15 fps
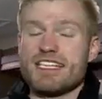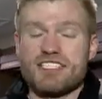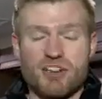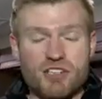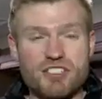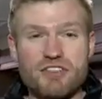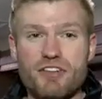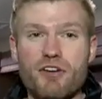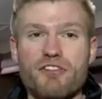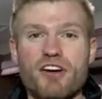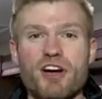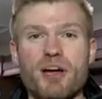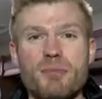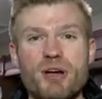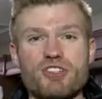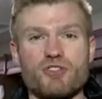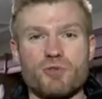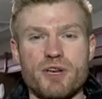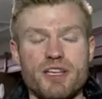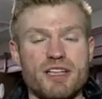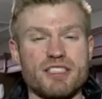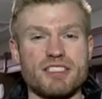it starts to feel very
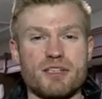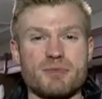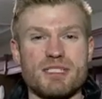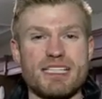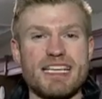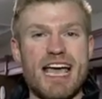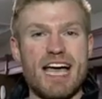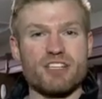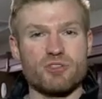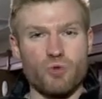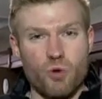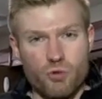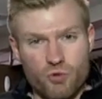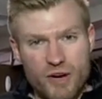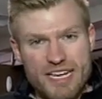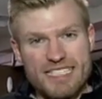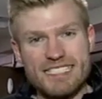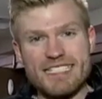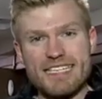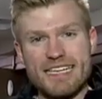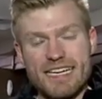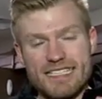much real in terms of the actual
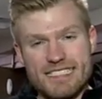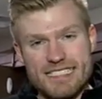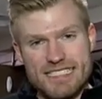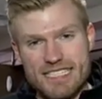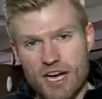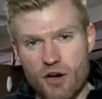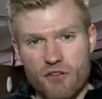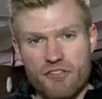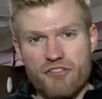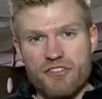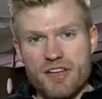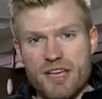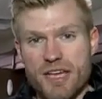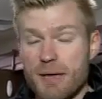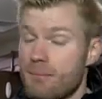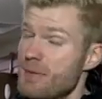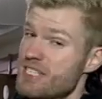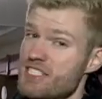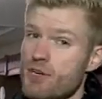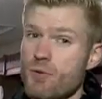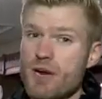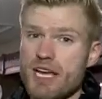racing itself
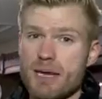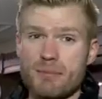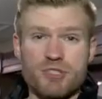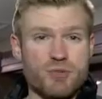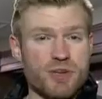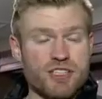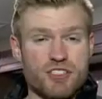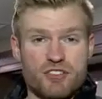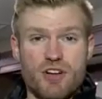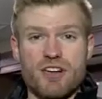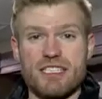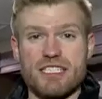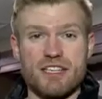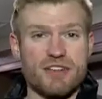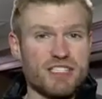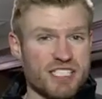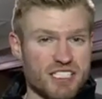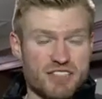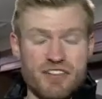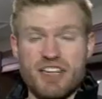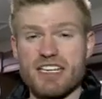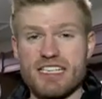busy weekend between the Truck Series,
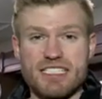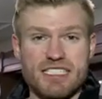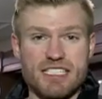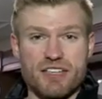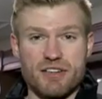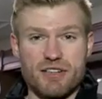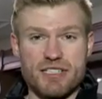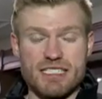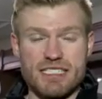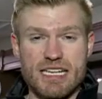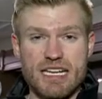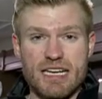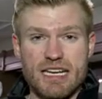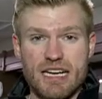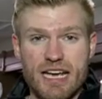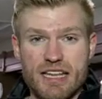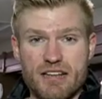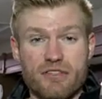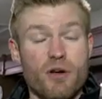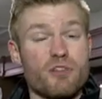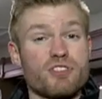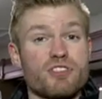Xfinity Series,
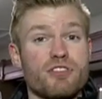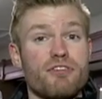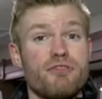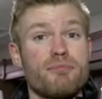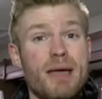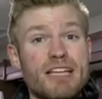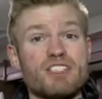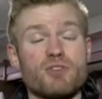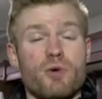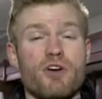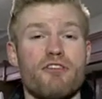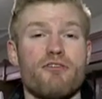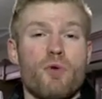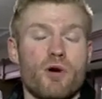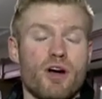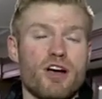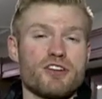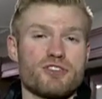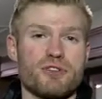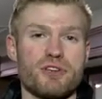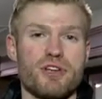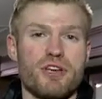and of course the Pennzoil
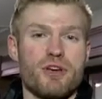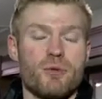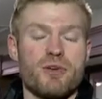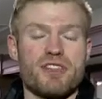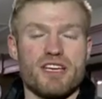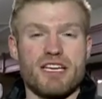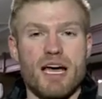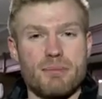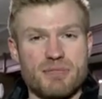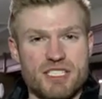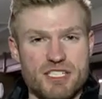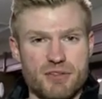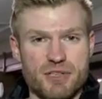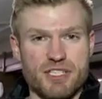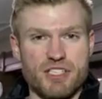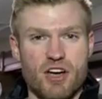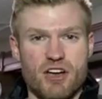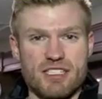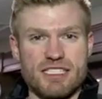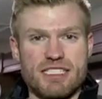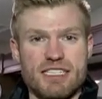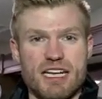400 with the Cup Series on